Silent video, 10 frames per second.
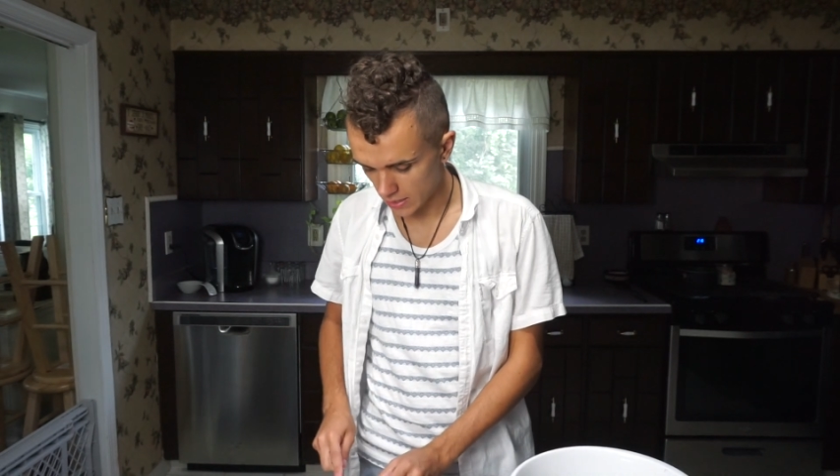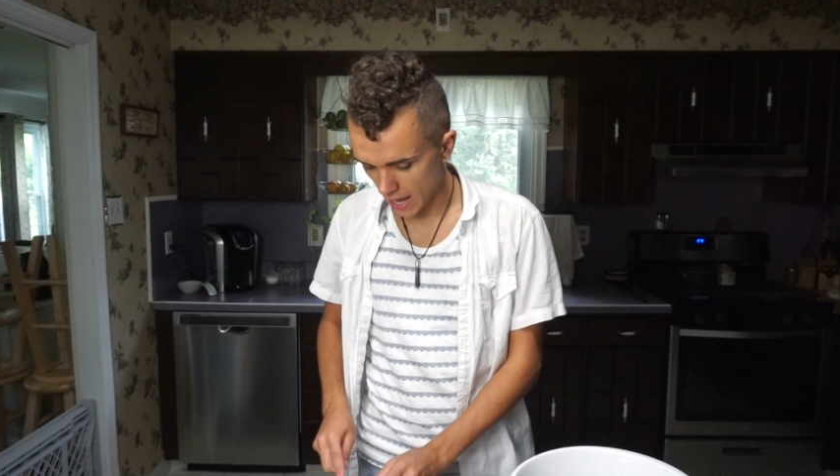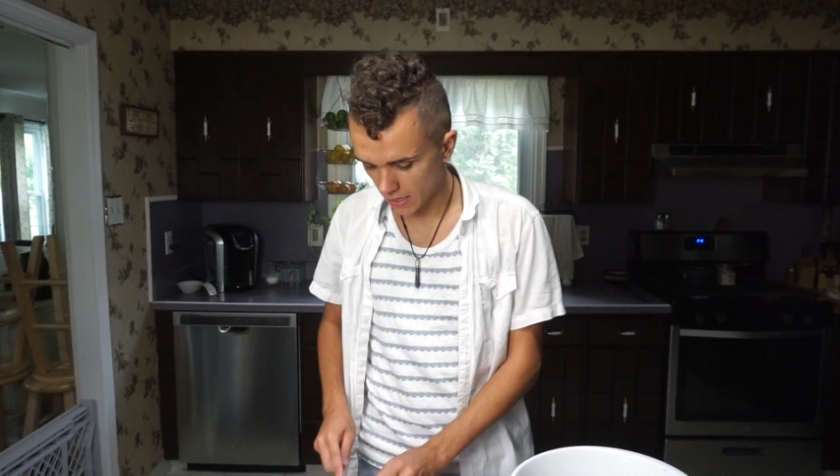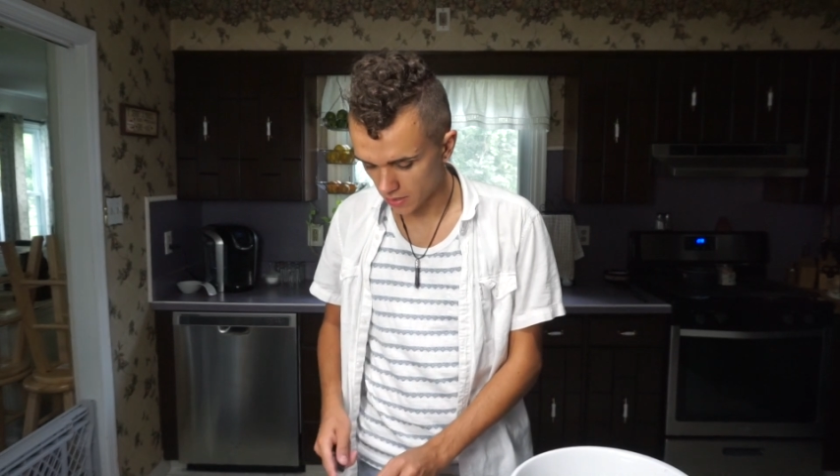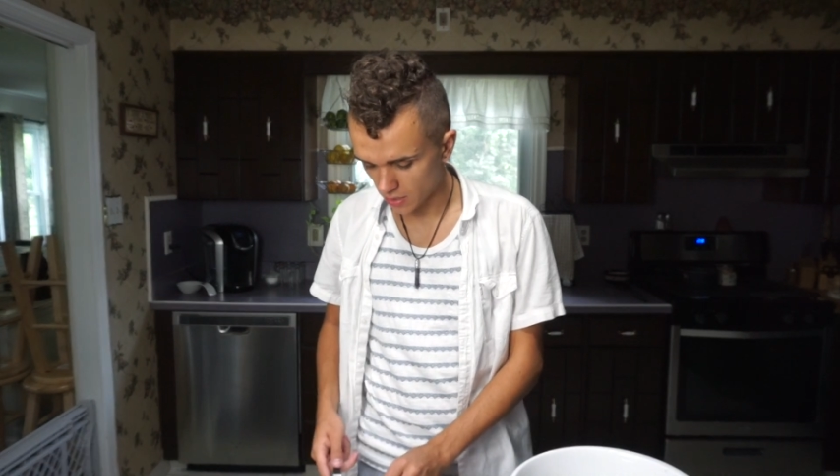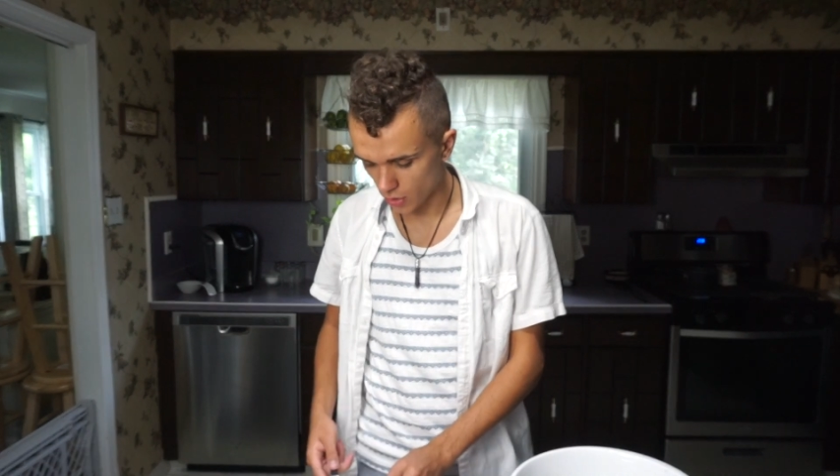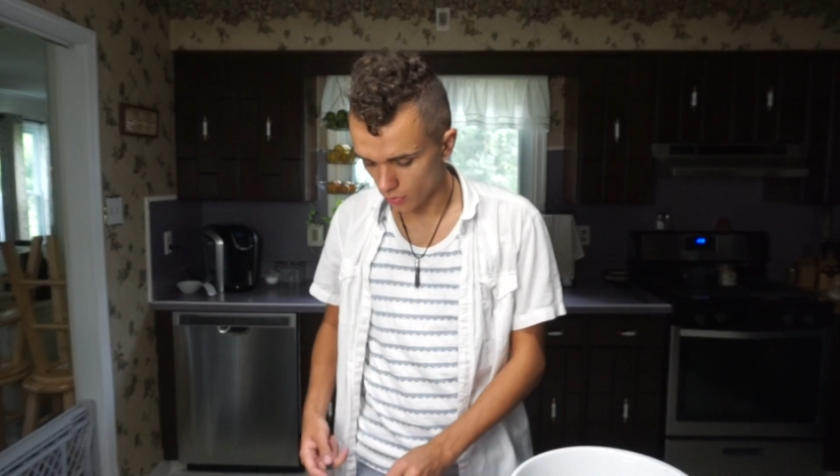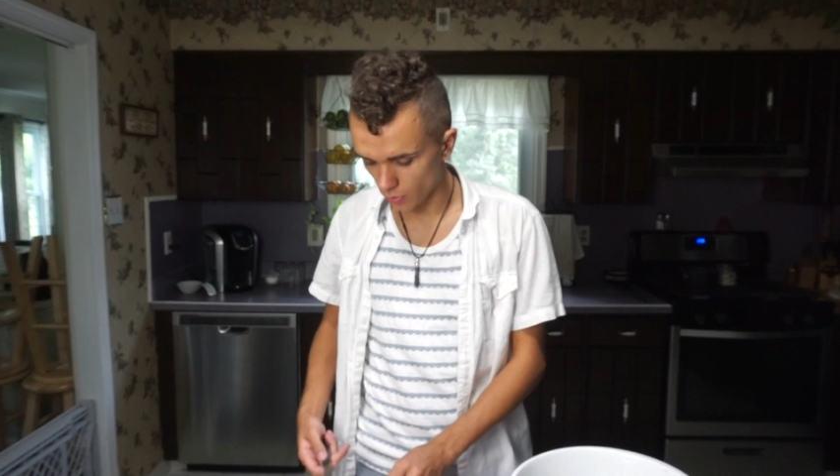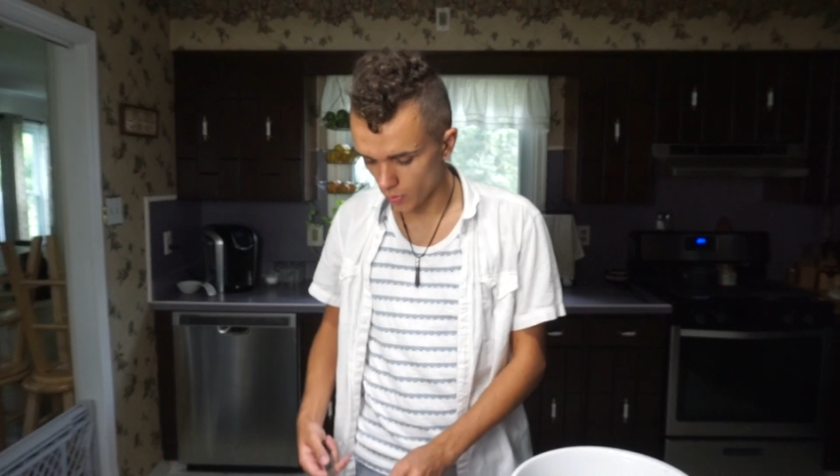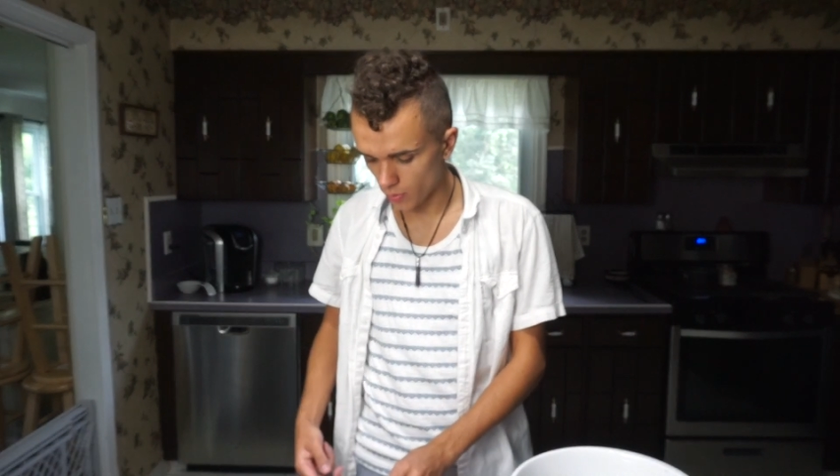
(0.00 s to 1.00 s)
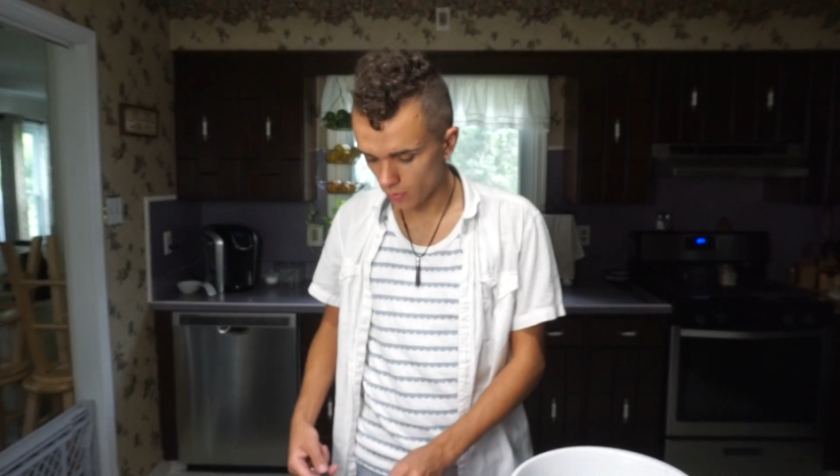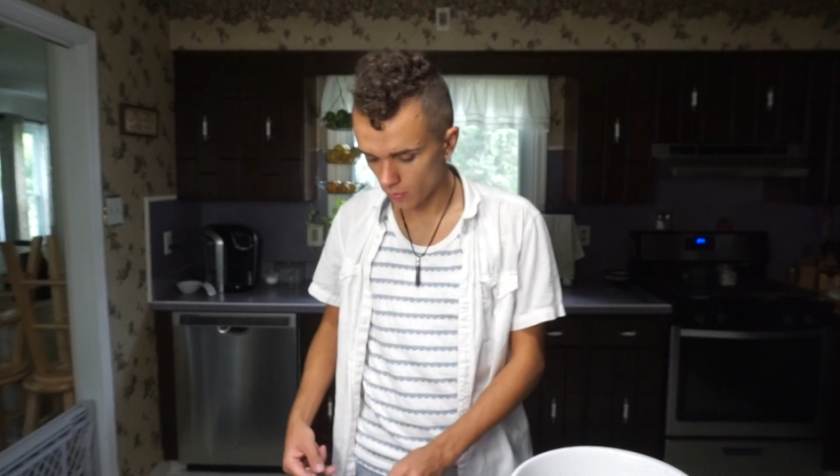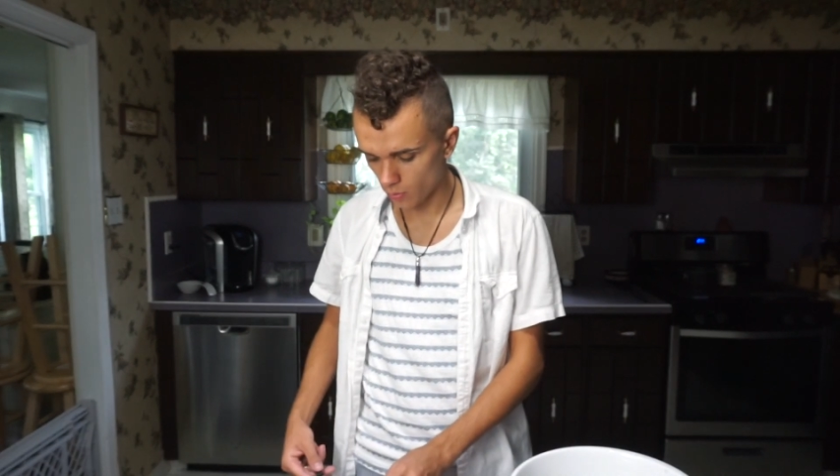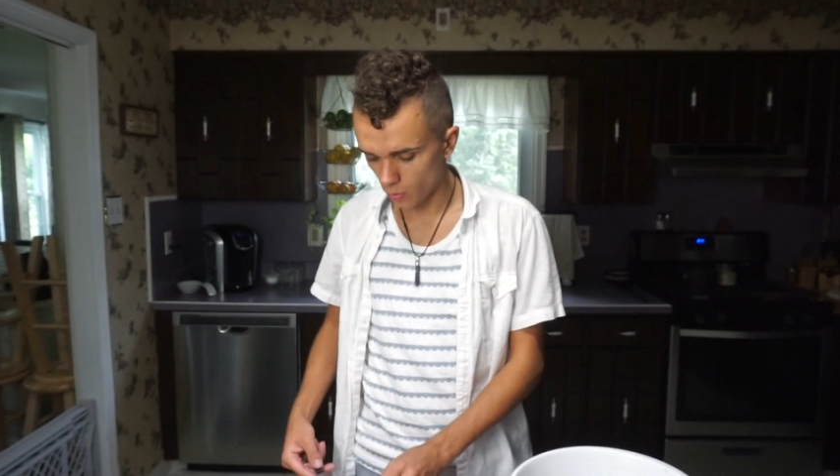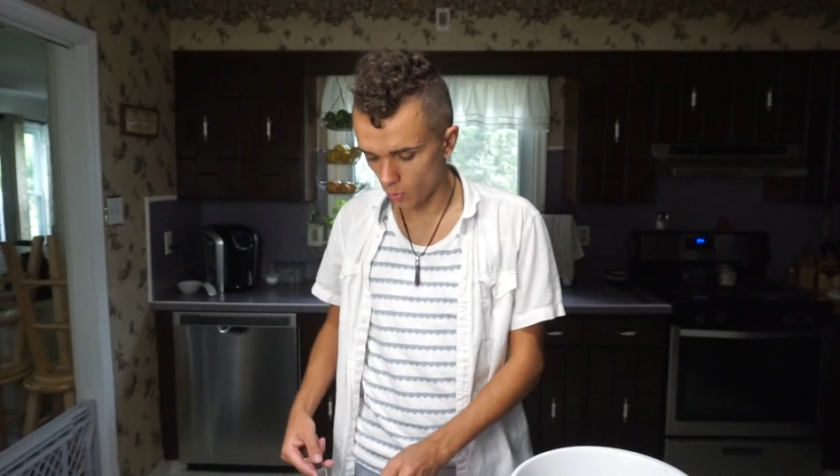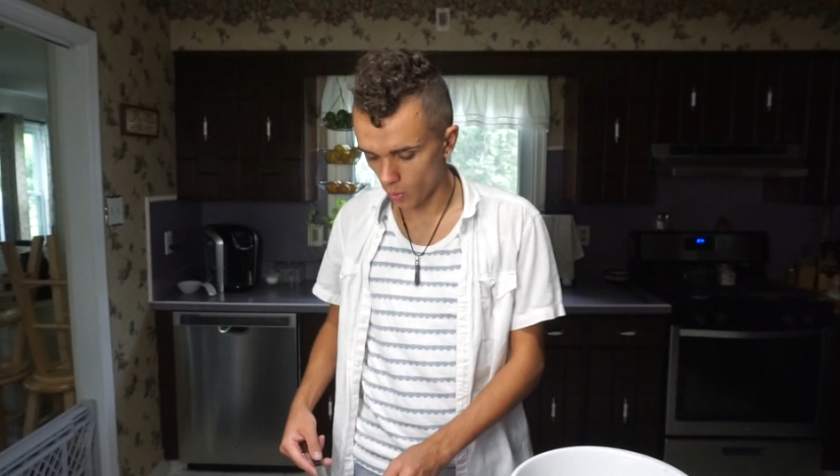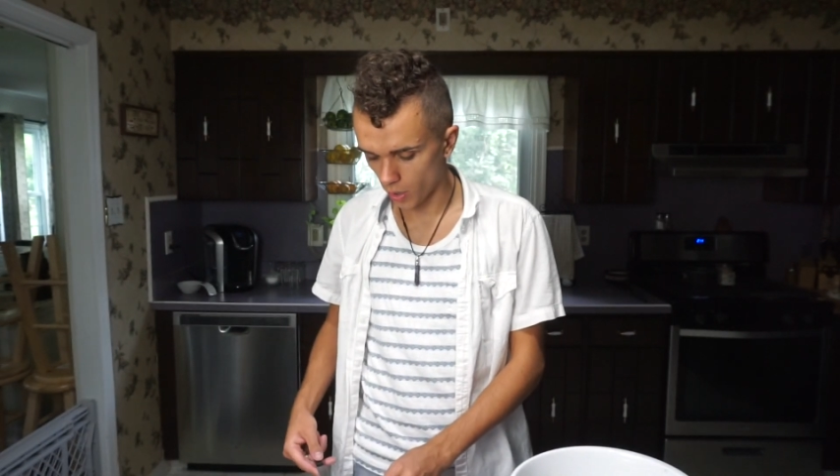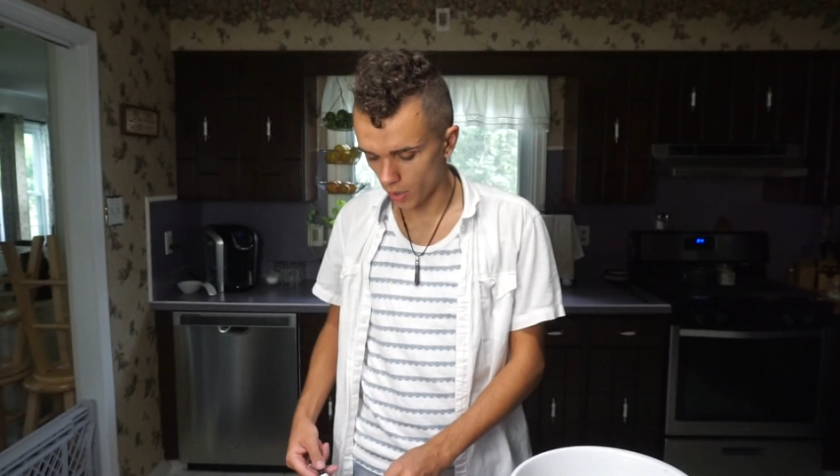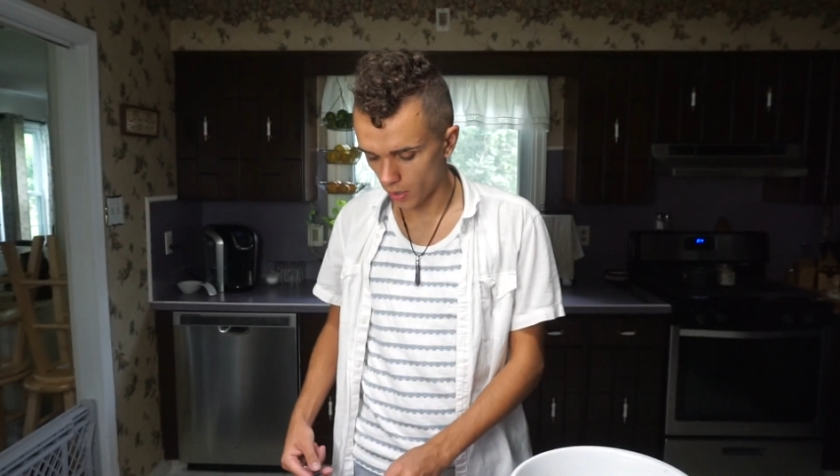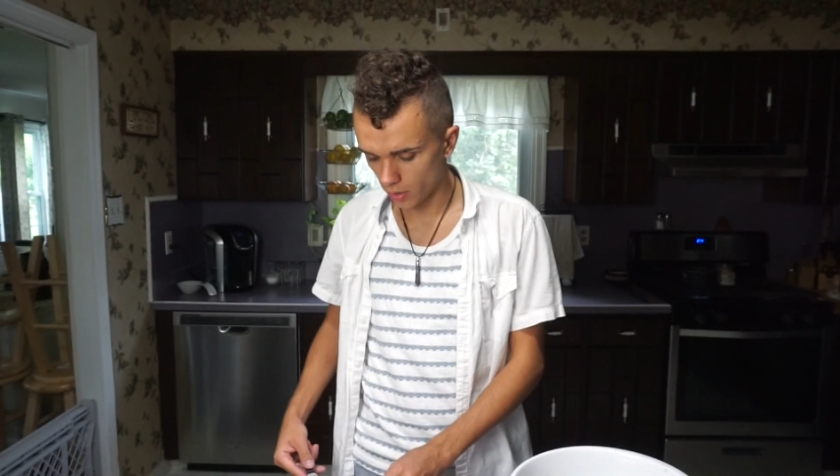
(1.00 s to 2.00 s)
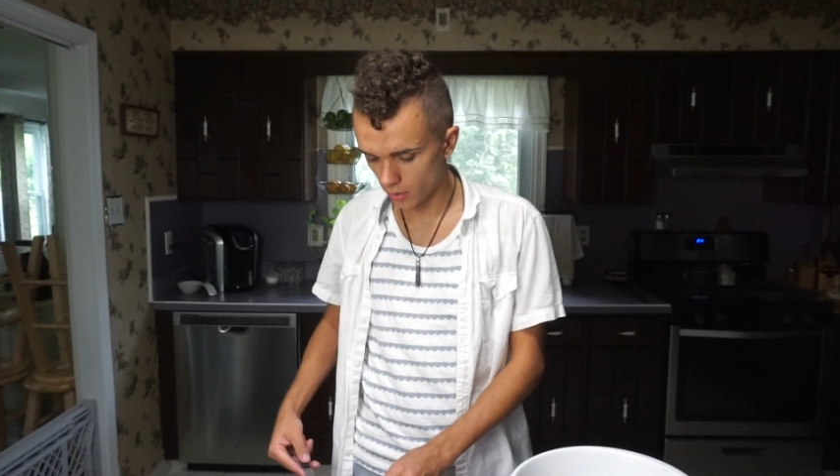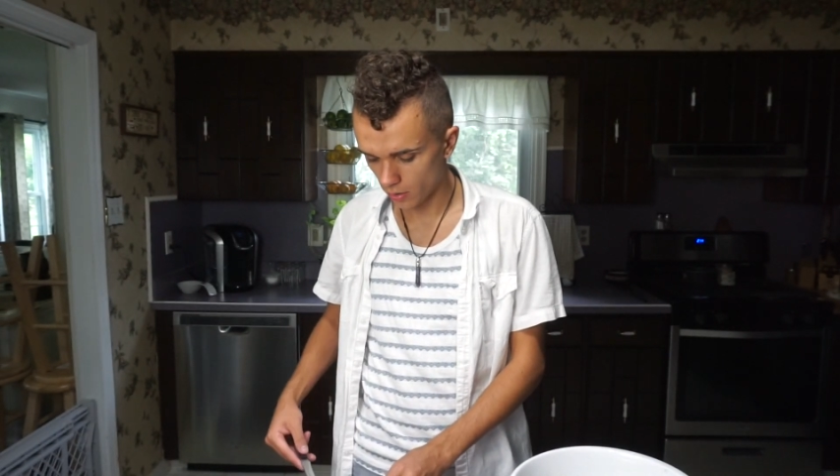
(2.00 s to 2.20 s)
that considered rude? Or,